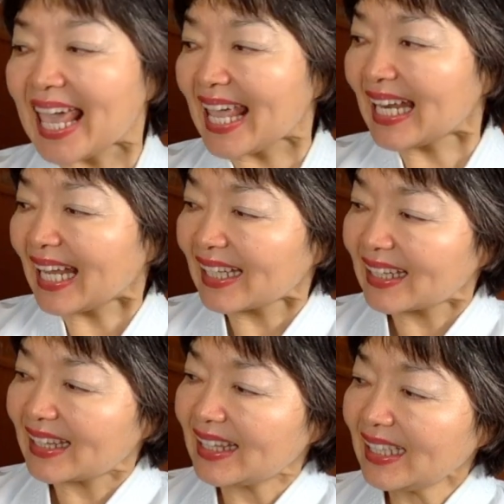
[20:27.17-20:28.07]
And I
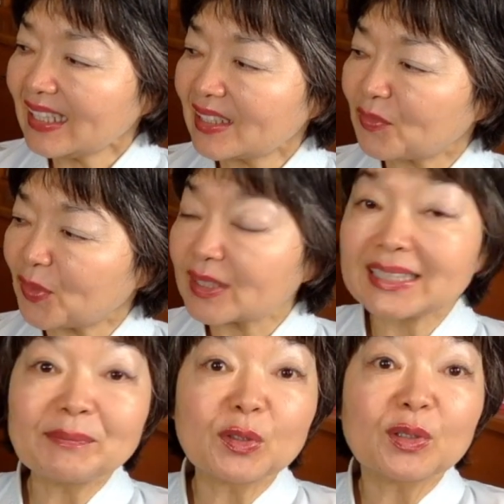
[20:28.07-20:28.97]
think, for
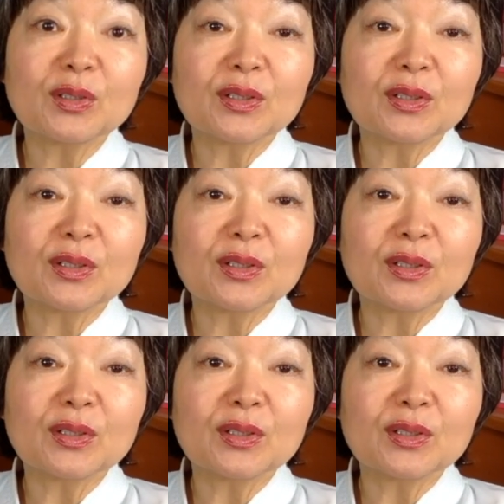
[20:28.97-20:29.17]
example,